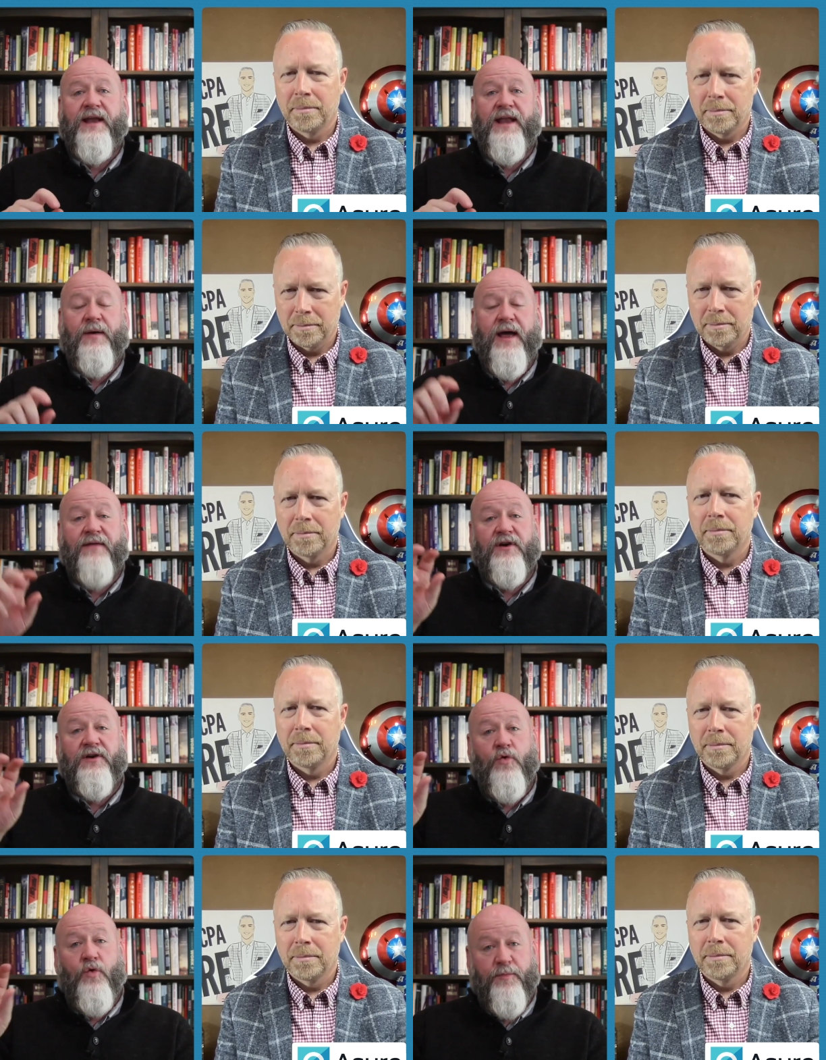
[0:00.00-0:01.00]
Speaker 1: Now I have a
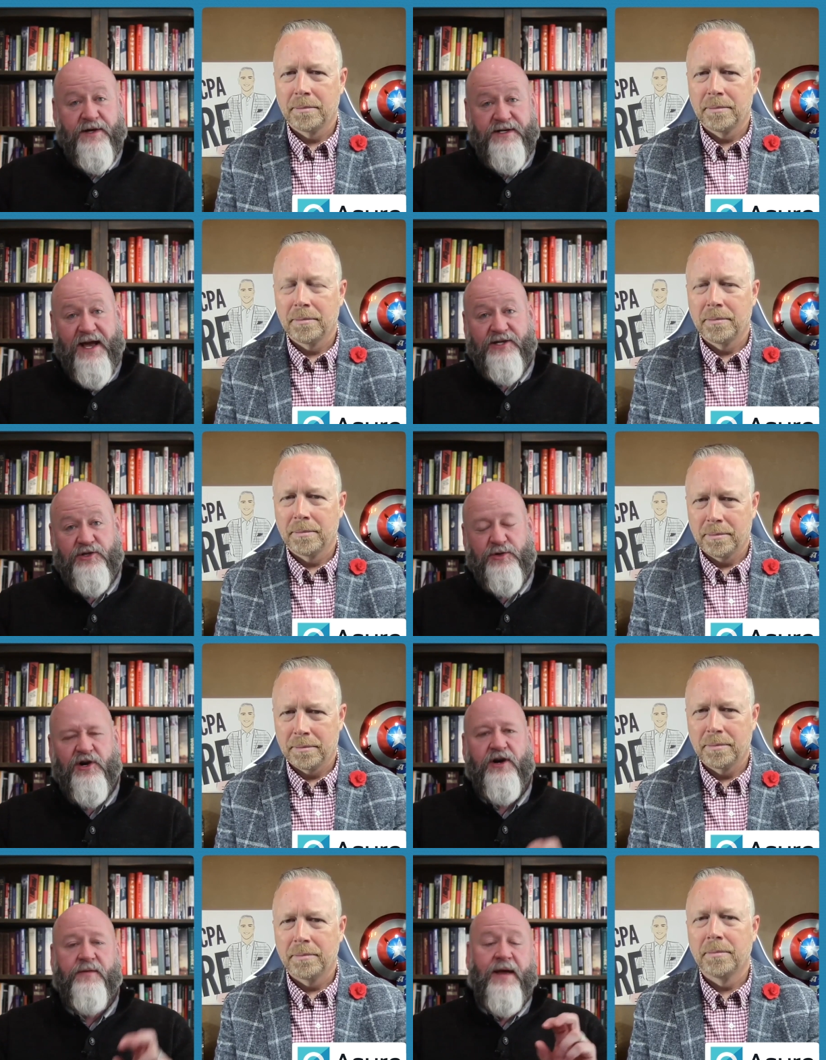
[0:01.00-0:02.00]
corporate tax
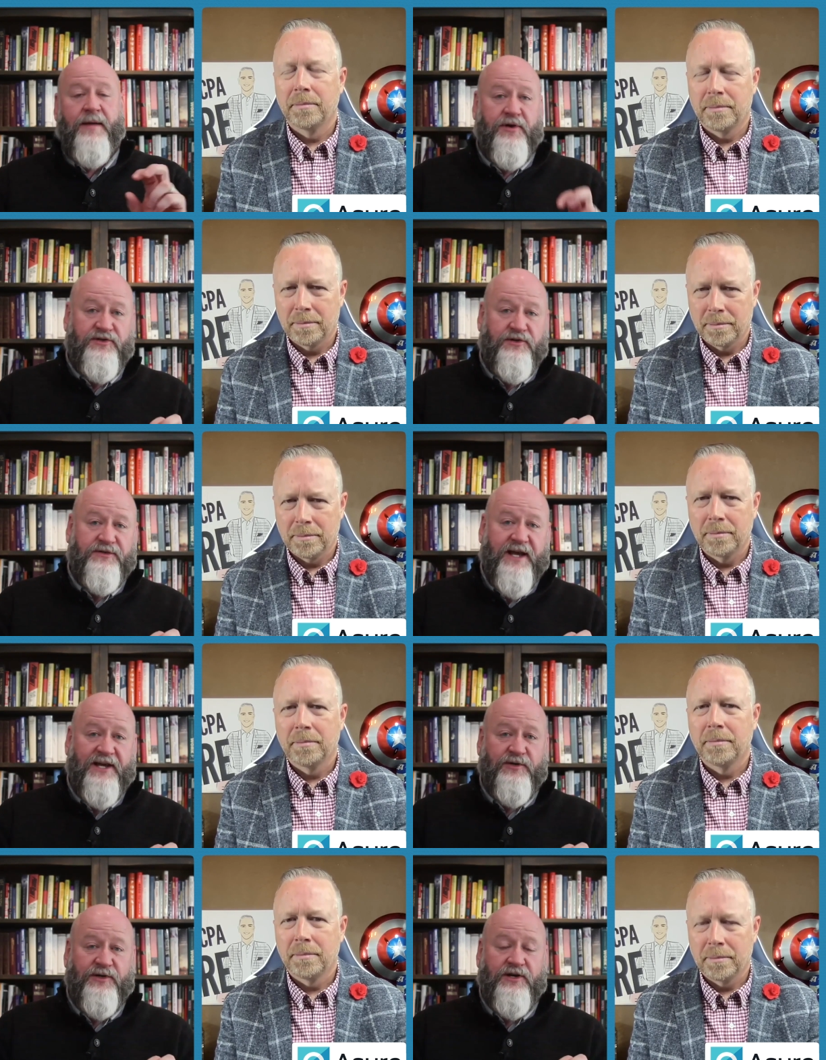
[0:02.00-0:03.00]
return and my personal
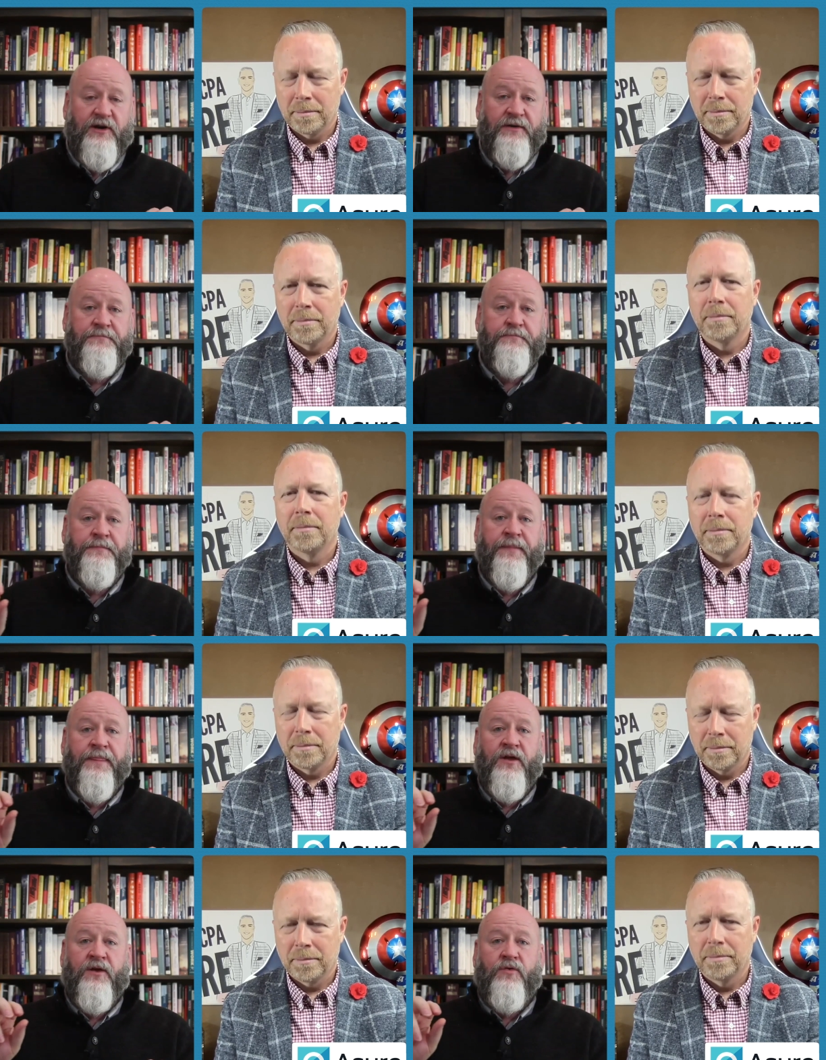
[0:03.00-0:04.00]
tax return.
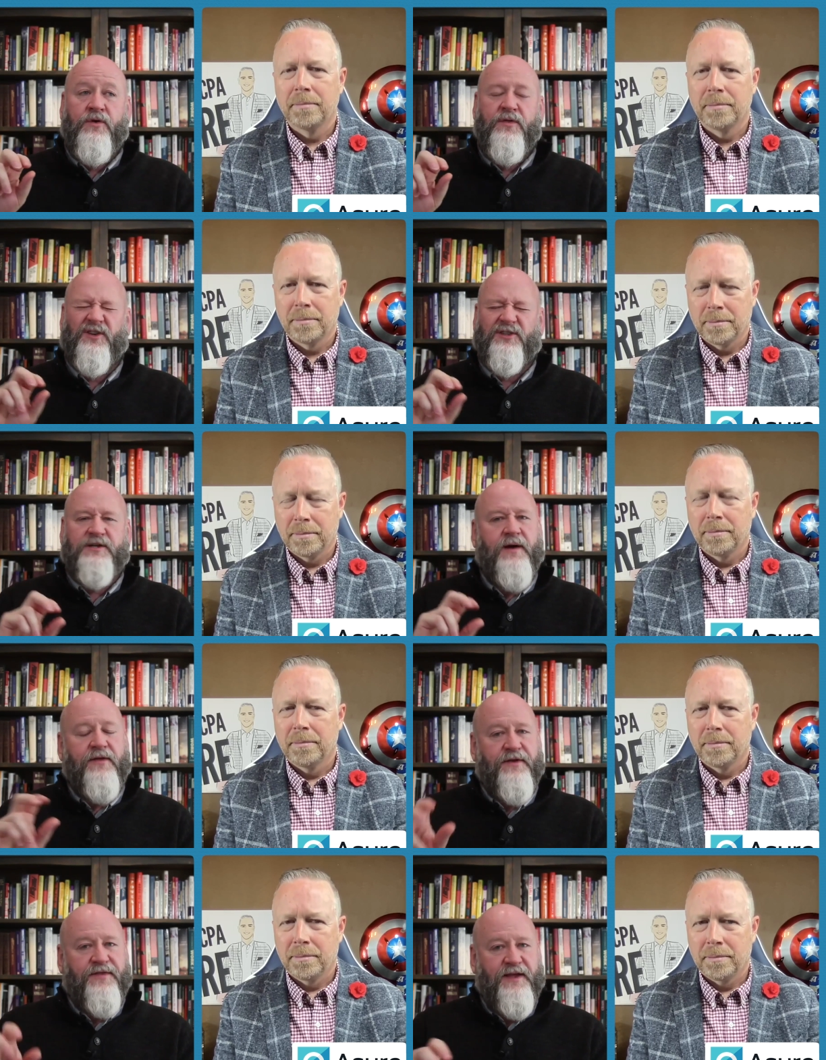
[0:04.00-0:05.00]
There's some
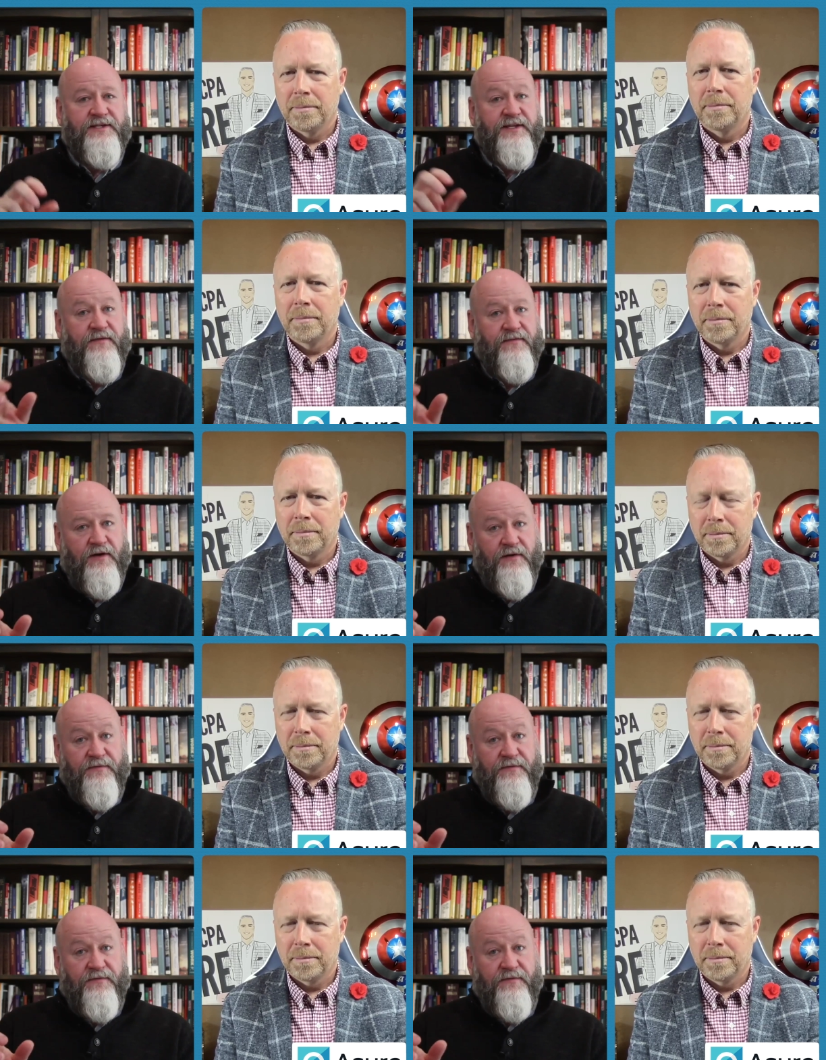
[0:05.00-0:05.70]
other things that involve